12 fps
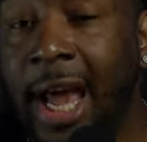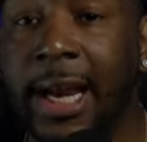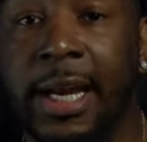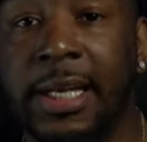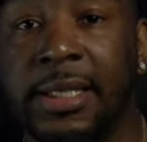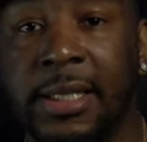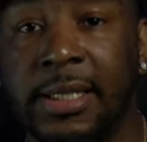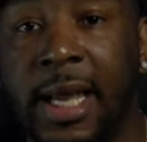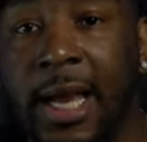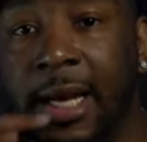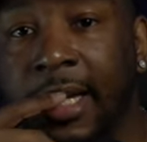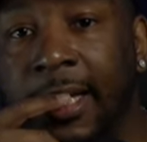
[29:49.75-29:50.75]
Not in this
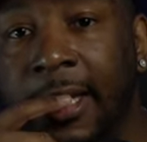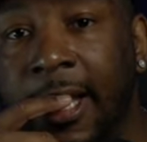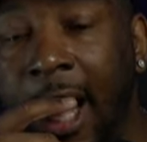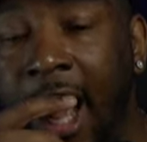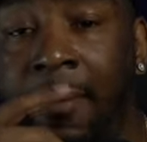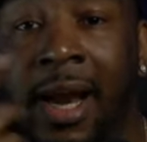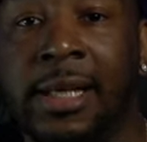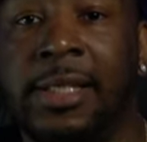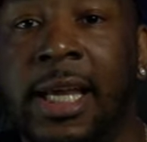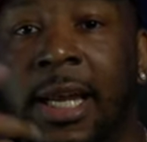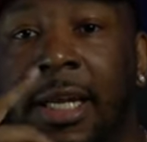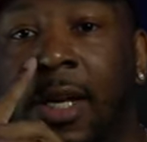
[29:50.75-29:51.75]
society. I'm
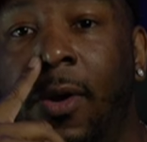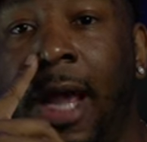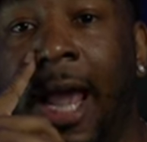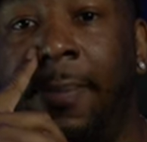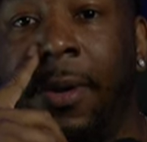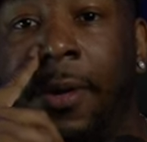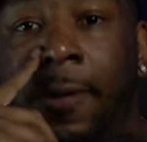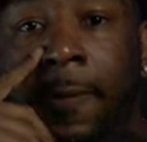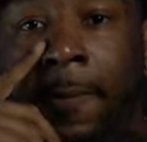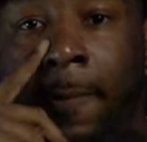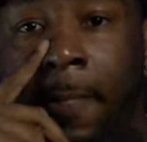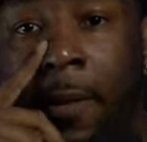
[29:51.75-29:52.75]
not saying it don't happen,
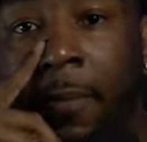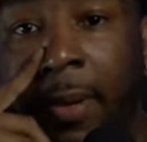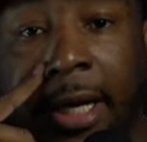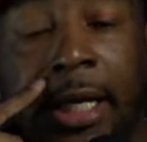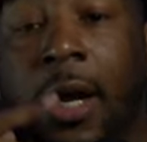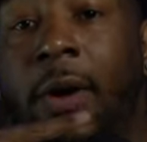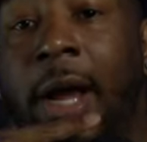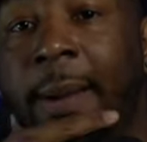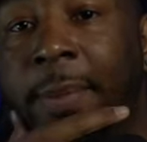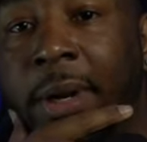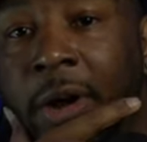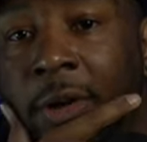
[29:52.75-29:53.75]
but it don't
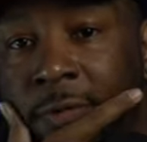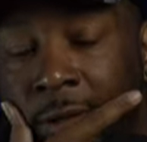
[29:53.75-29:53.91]
happen